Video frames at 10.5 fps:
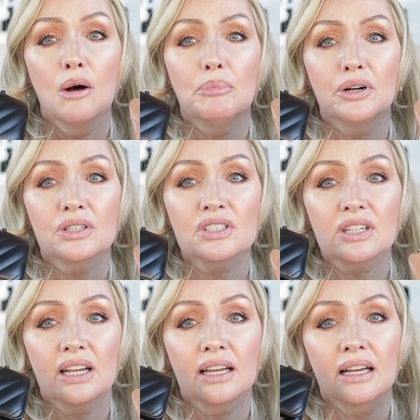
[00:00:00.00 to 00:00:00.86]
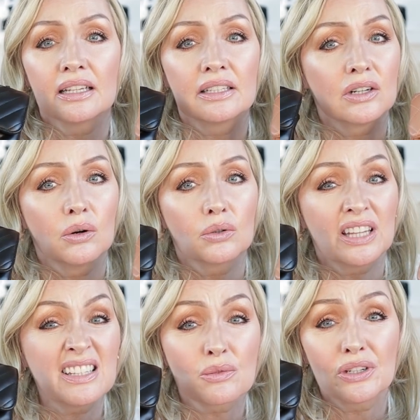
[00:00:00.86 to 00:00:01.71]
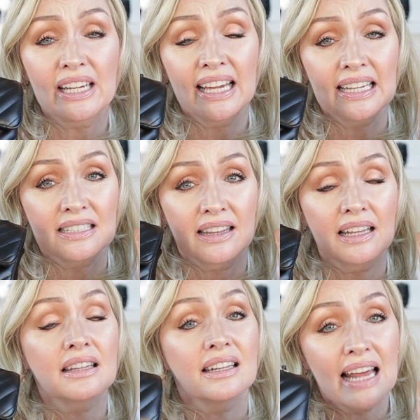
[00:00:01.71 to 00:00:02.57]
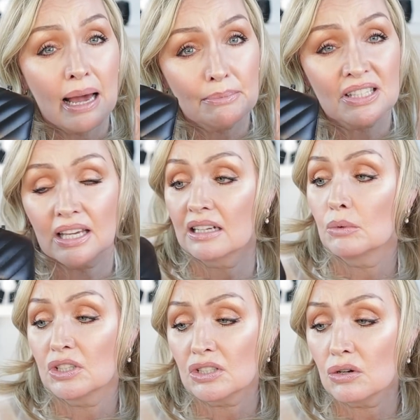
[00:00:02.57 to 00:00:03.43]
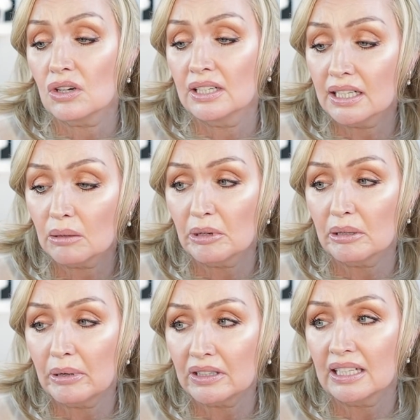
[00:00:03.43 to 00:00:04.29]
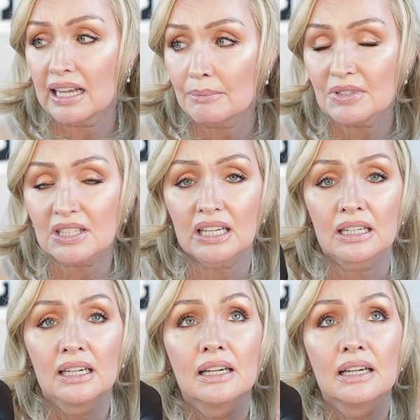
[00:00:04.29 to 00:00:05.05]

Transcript: But you know, that's really it. Then the lambskin, I want to talk a little bit about the lambskin.